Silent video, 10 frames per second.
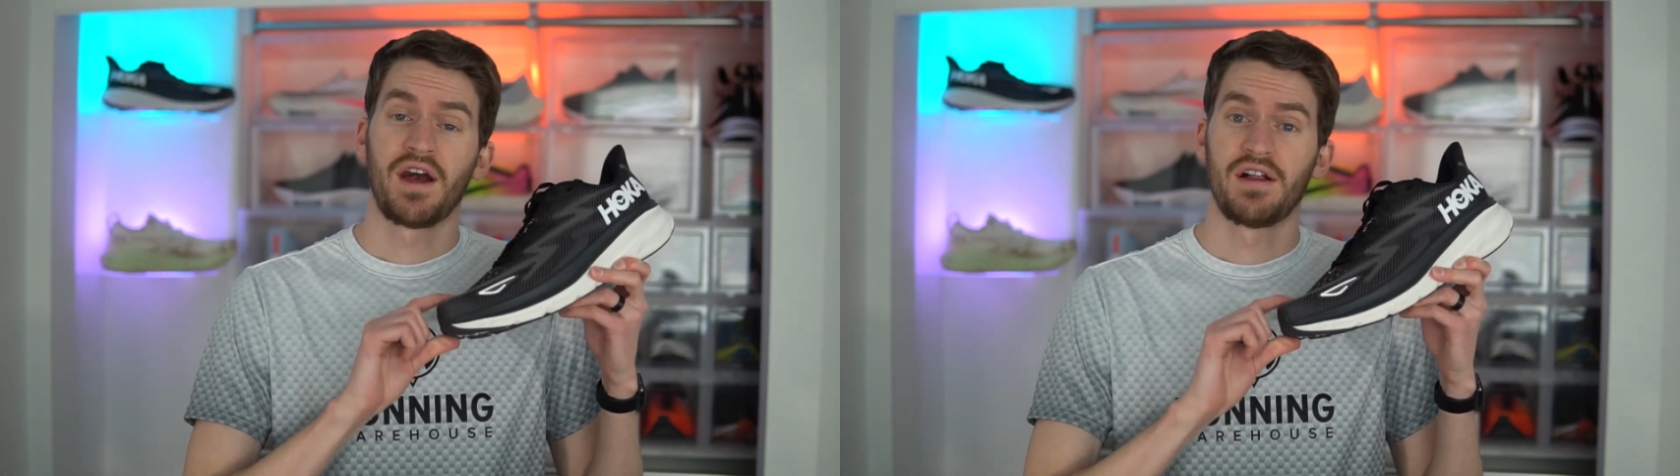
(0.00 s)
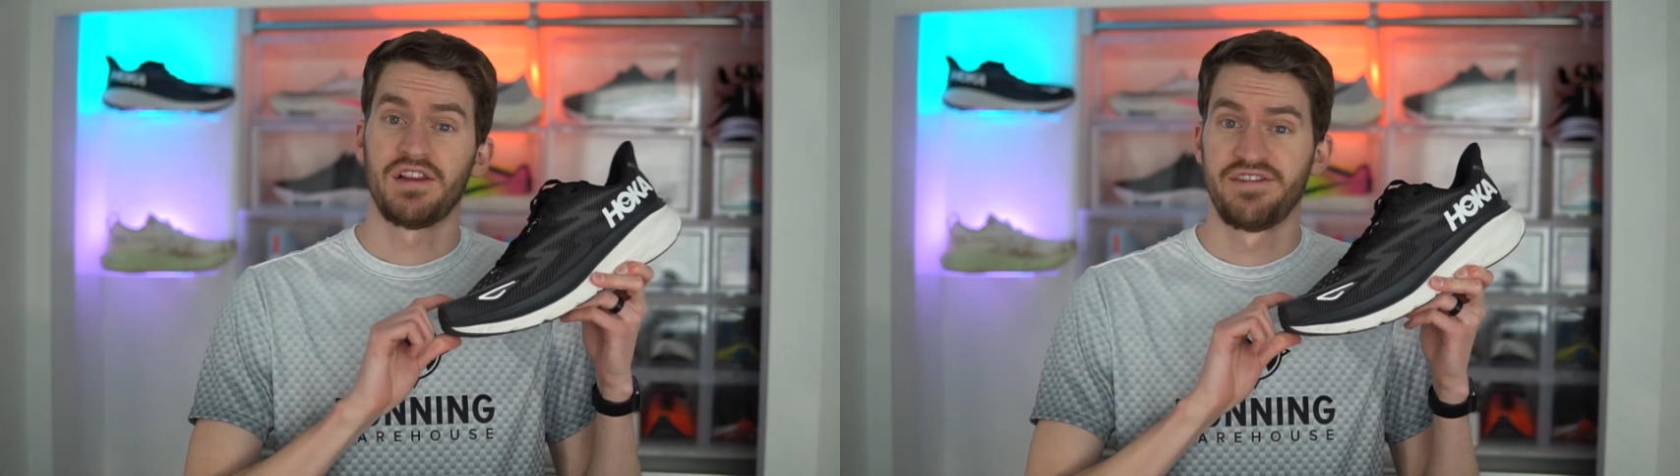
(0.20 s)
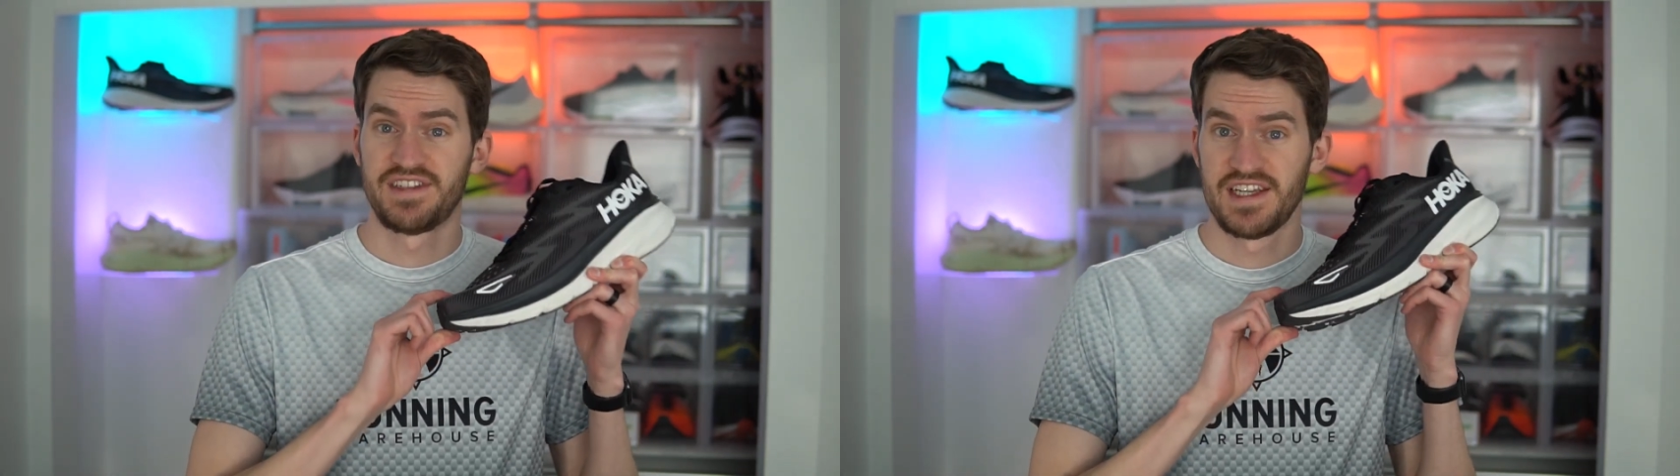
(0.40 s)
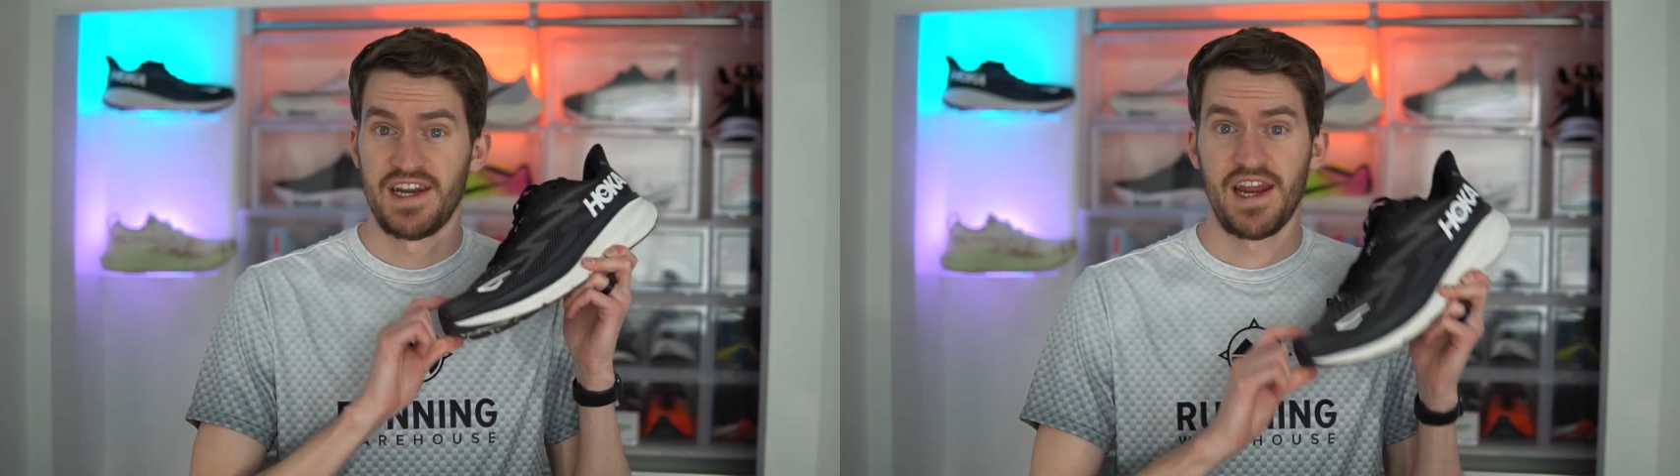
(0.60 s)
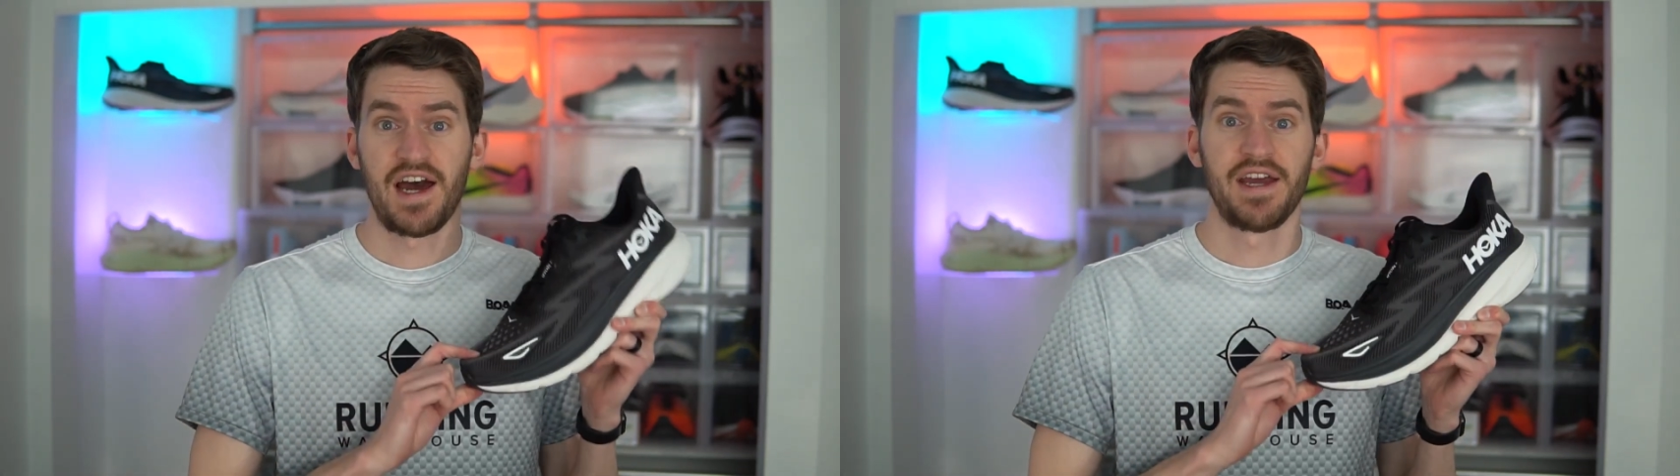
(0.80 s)

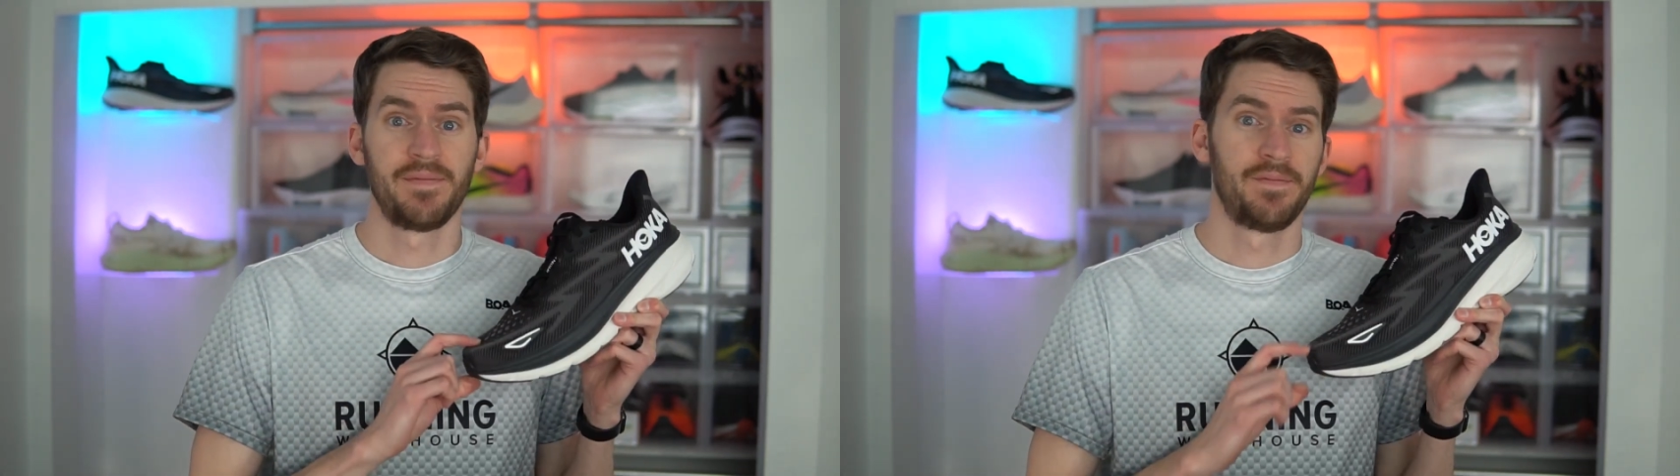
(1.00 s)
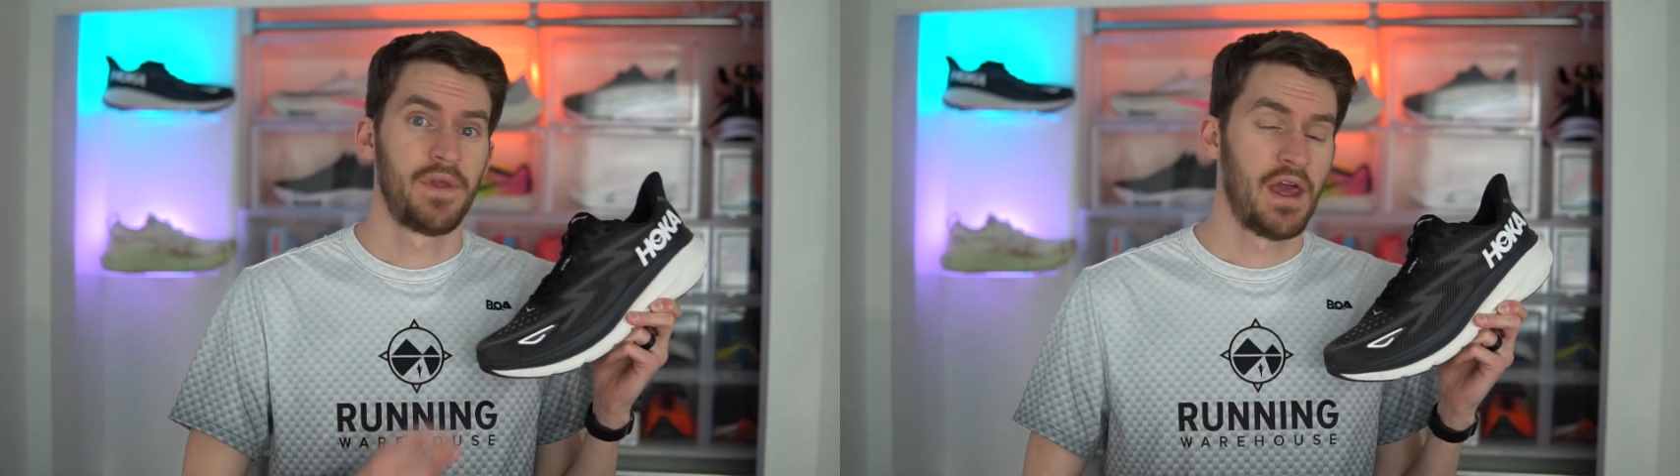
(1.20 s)
Clifton 9.